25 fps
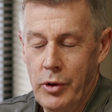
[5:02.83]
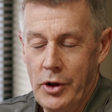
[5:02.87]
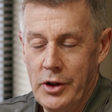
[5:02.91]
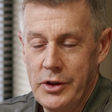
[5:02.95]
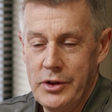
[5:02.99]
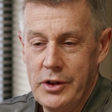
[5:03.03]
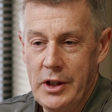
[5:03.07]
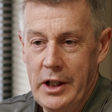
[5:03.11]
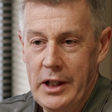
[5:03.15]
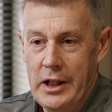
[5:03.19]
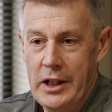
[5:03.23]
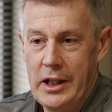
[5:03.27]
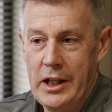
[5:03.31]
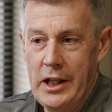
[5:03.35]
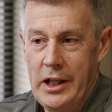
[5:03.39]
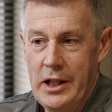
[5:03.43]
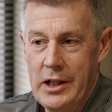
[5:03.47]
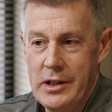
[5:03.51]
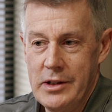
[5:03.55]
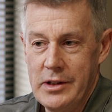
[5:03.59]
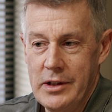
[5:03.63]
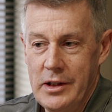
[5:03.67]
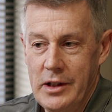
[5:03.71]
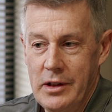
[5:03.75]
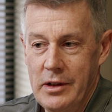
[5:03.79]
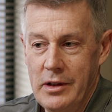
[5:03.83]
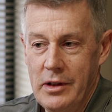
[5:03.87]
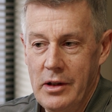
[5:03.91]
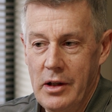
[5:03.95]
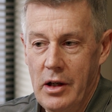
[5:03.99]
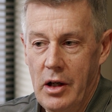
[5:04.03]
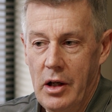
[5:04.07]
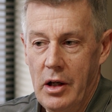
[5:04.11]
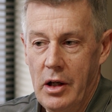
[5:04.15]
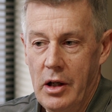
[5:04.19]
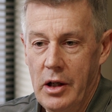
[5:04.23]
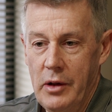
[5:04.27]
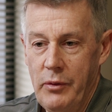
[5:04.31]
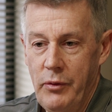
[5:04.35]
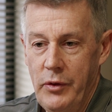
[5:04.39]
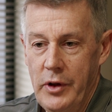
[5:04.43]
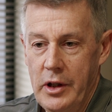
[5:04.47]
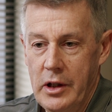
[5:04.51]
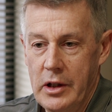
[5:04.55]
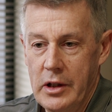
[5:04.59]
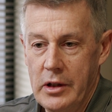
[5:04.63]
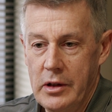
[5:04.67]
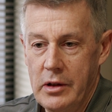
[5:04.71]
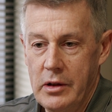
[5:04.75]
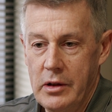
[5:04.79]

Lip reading: prostate cancer, I think